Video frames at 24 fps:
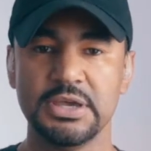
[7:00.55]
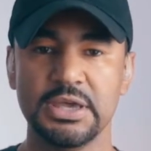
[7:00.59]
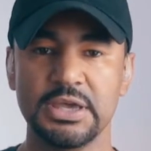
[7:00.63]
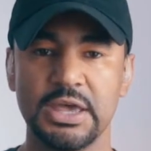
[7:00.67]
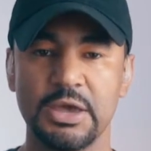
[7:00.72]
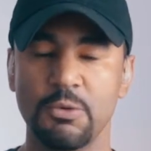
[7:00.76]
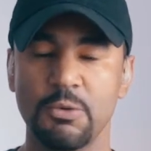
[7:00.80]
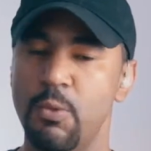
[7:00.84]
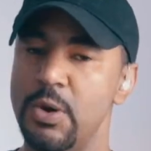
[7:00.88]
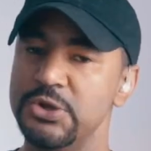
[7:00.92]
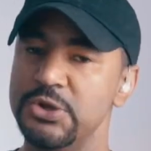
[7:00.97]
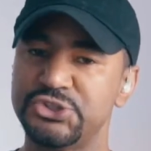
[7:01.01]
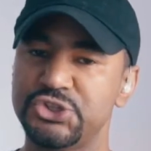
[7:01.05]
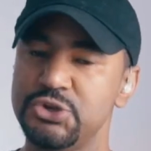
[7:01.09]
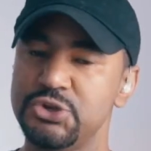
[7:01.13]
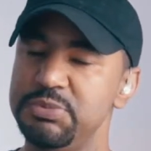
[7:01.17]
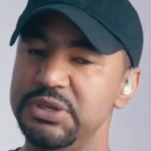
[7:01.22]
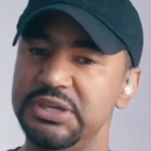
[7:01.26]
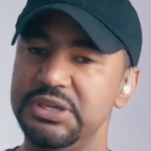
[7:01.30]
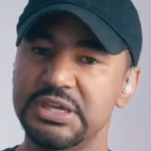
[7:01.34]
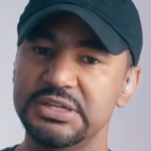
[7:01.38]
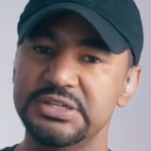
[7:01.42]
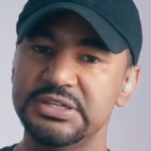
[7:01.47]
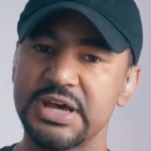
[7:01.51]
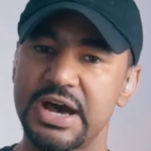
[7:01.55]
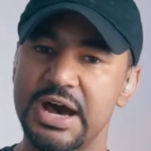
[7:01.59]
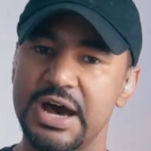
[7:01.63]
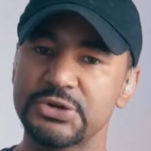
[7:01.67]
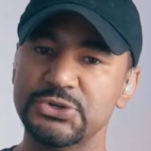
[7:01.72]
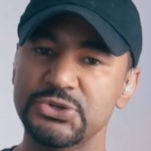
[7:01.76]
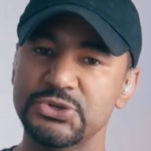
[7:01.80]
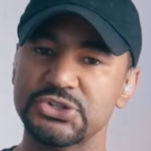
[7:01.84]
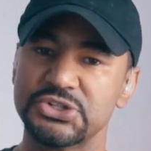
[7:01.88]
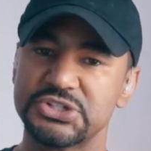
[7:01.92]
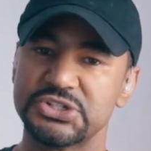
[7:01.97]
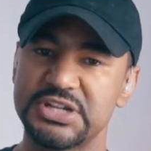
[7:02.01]
And once you begin to
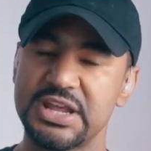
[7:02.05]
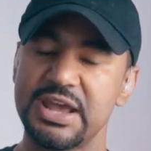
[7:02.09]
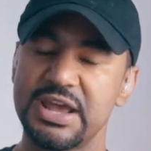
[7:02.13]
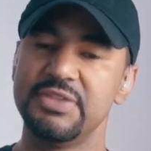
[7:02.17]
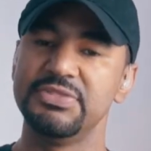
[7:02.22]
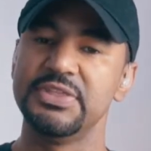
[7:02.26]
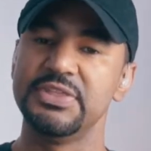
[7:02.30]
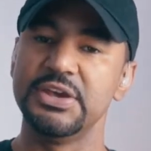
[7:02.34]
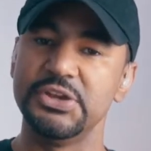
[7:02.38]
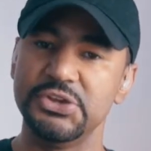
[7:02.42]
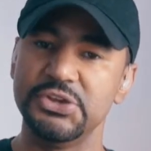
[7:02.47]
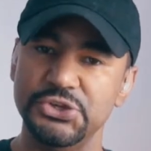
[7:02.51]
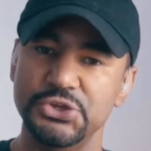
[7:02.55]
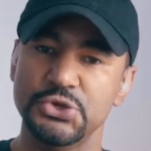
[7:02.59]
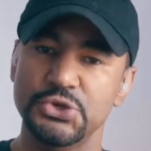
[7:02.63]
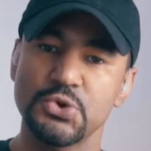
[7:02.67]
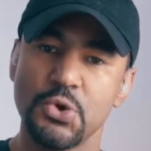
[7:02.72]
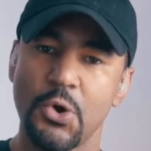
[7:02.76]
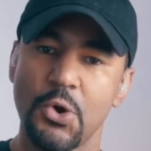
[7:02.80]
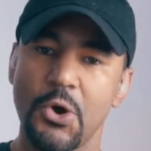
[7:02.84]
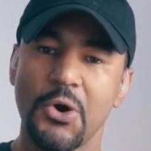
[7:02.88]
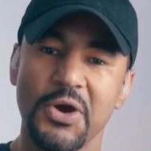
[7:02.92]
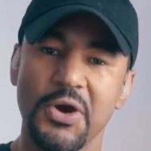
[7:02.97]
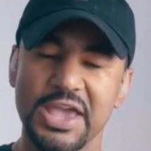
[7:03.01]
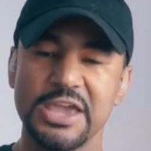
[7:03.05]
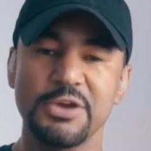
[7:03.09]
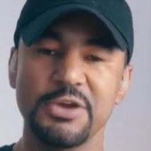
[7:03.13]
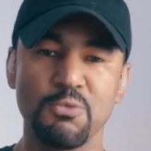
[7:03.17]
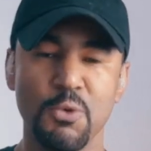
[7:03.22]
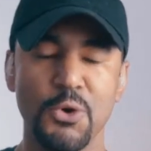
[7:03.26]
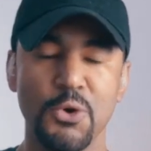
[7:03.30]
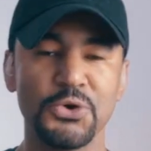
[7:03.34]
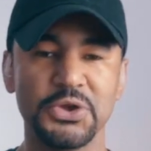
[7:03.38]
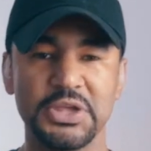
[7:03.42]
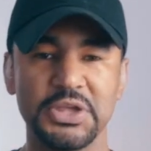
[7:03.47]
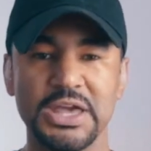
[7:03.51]
understand that you are a
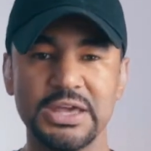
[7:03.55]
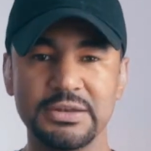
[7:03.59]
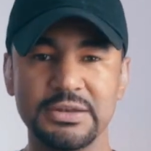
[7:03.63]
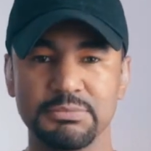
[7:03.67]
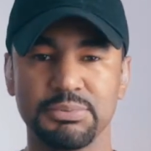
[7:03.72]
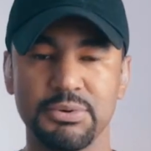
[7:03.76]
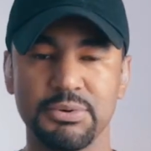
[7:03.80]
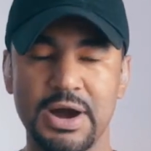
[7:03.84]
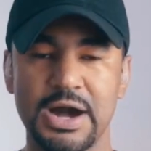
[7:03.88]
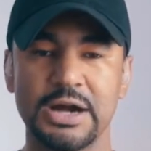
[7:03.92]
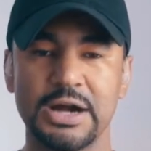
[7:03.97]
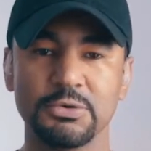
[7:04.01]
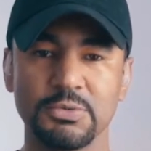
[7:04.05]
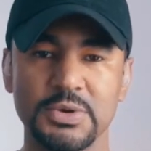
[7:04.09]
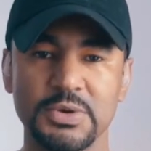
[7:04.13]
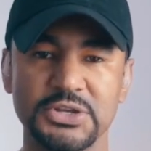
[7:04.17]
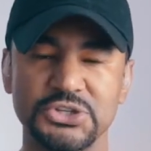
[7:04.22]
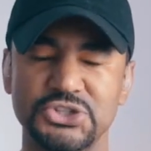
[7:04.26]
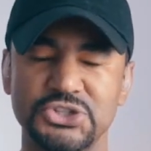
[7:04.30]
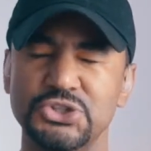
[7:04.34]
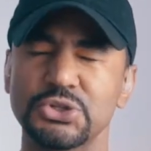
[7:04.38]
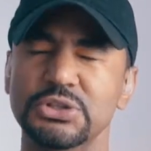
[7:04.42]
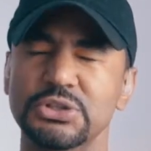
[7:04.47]
work in progress, you'll